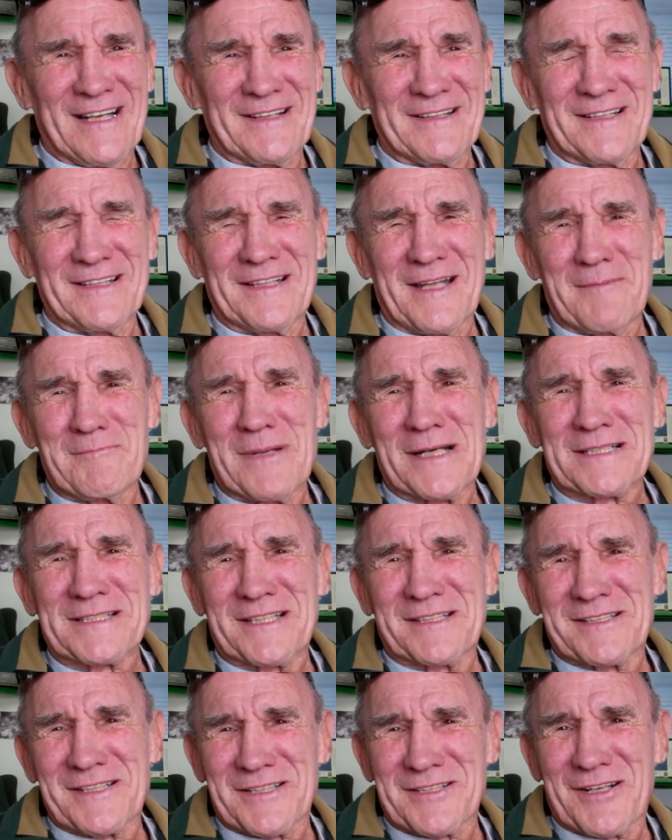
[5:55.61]
and then they
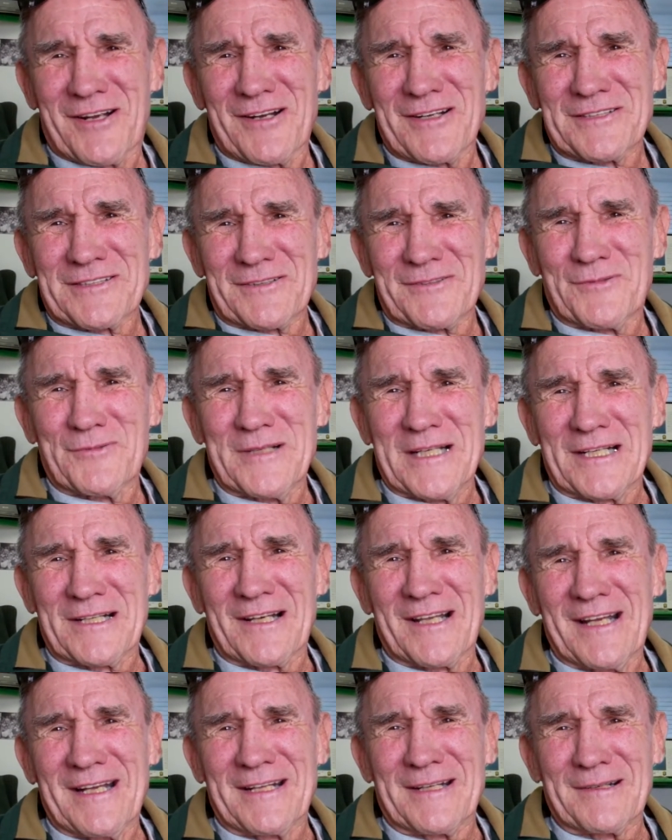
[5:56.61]
busted a sergeant a
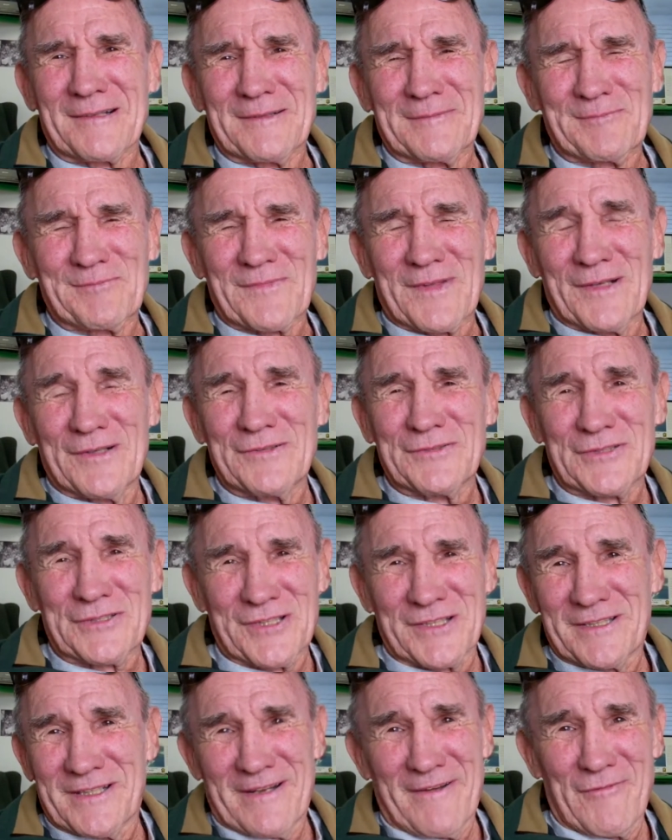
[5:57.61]
week later who
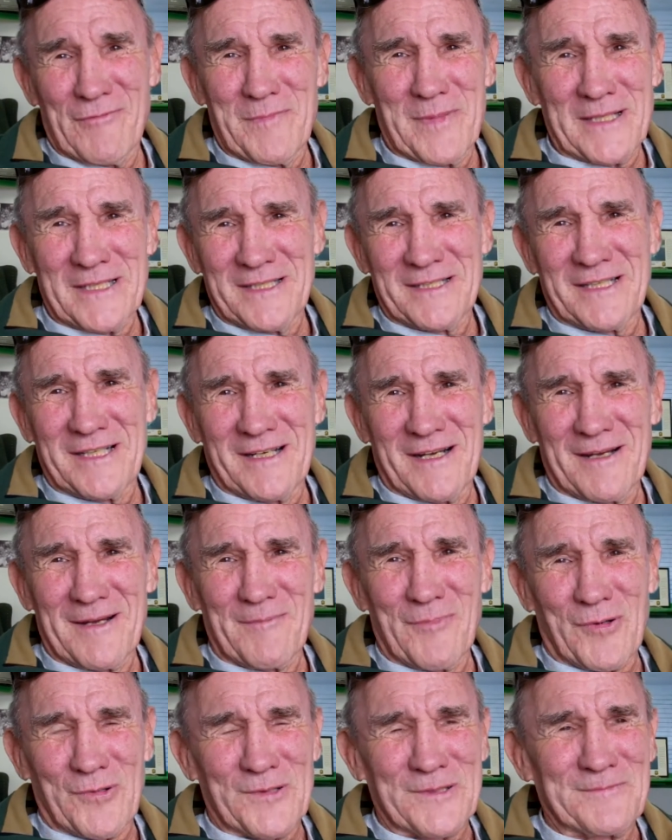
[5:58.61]
should have never been in the
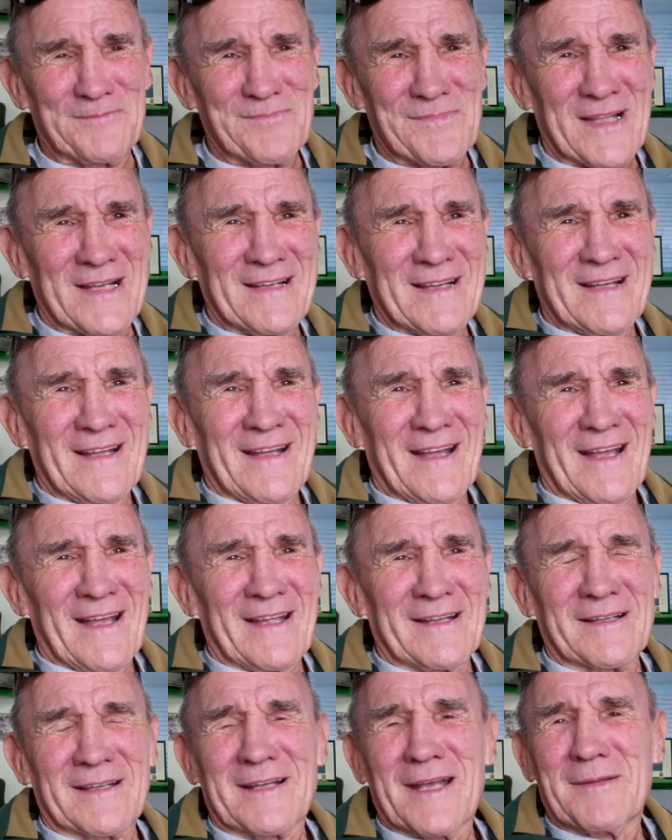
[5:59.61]
airborne
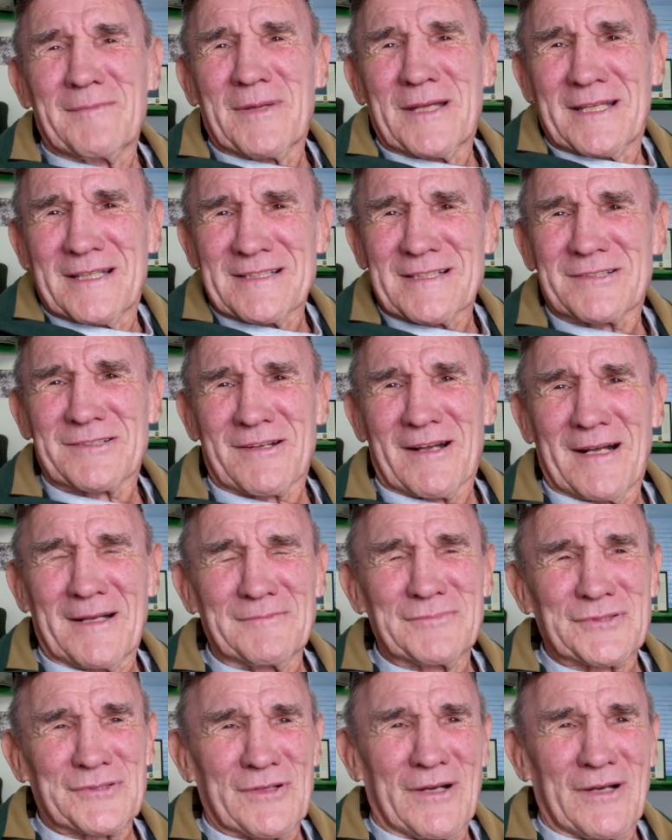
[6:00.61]
and gave me his stripes.